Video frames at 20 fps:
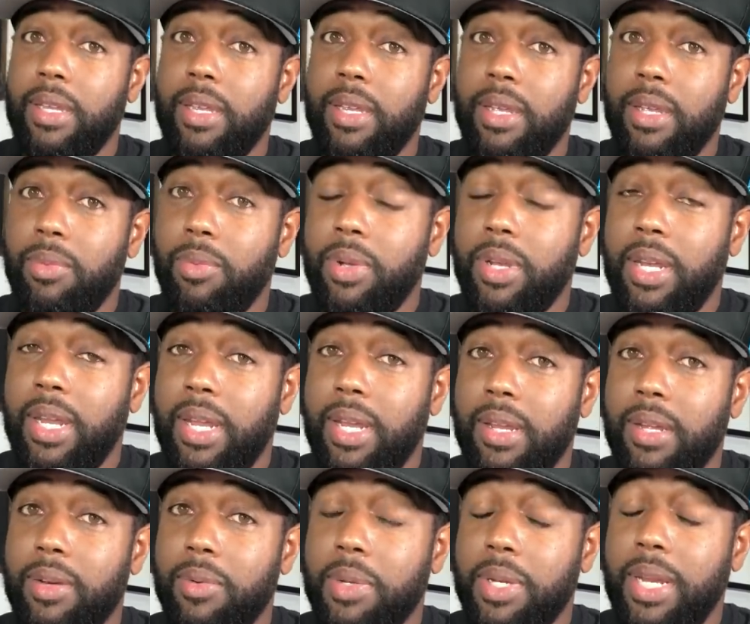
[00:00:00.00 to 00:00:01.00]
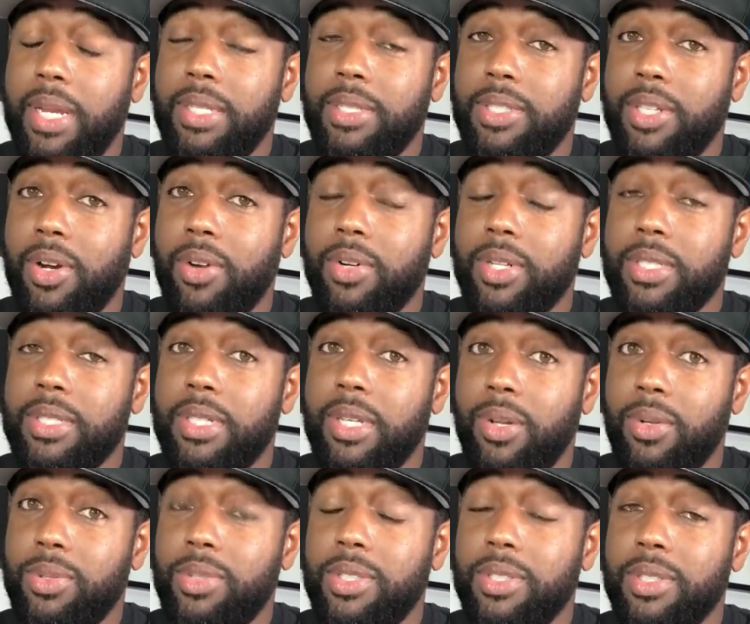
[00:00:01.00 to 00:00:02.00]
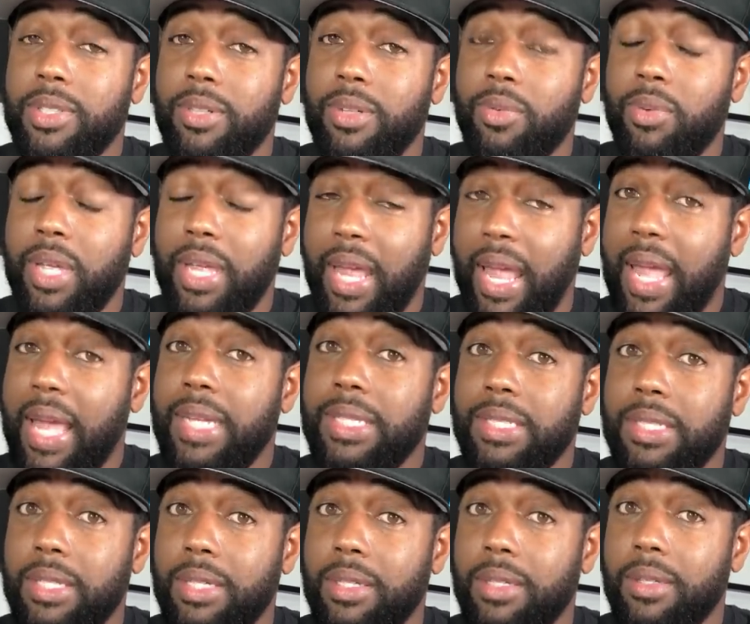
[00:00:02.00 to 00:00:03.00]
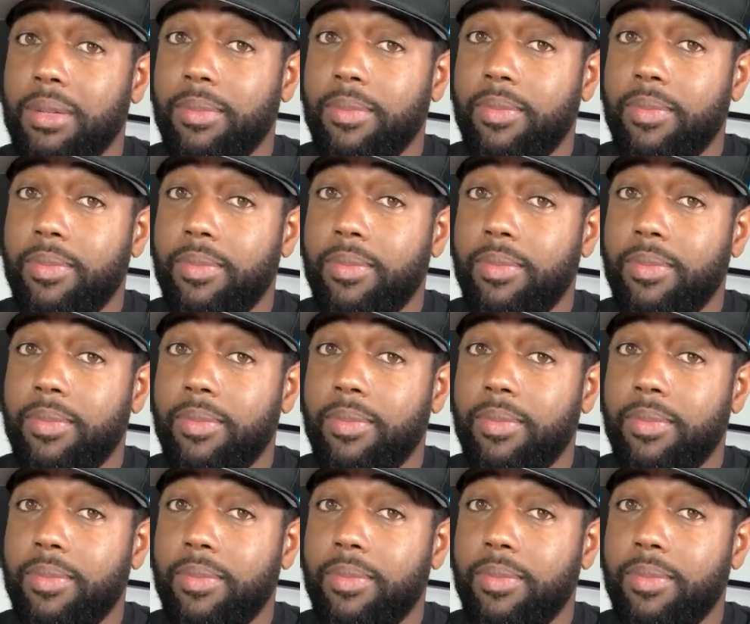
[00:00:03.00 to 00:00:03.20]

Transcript: and with that with that Jergens lotion and Angela.